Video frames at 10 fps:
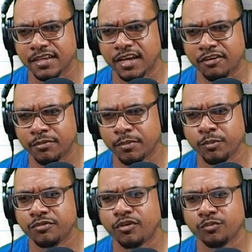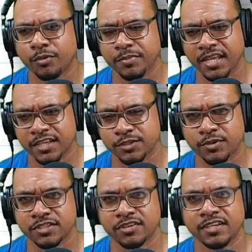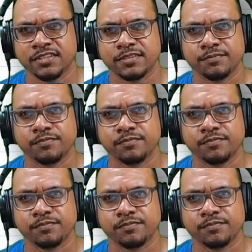And remember, we found what bx was, right?